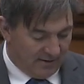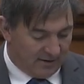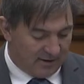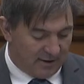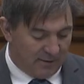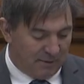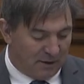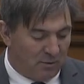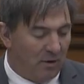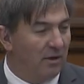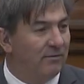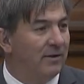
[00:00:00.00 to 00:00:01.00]
the Olympic
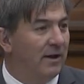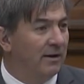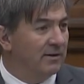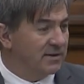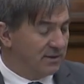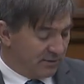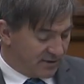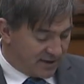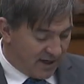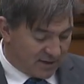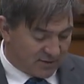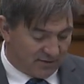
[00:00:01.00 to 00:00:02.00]
qualifiers that were
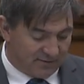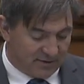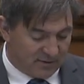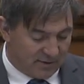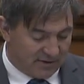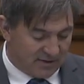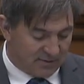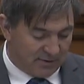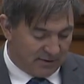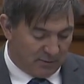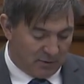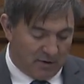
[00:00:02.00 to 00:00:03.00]
scheduled for
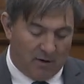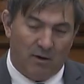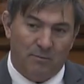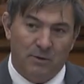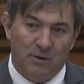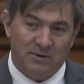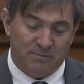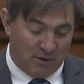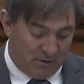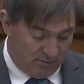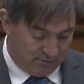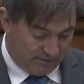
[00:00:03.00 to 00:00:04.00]
2020 were all
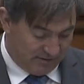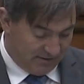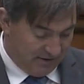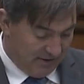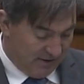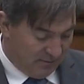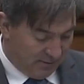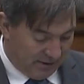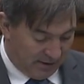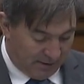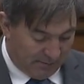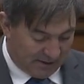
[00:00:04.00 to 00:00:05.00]
postponed when the
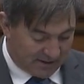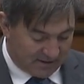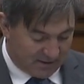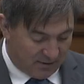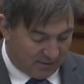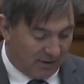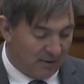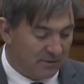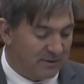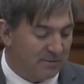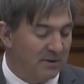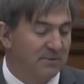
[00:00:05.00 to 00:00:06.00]
Olympics in Tokyo
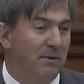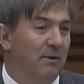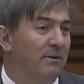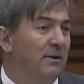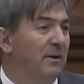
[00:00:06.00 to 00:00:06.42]
was postponed.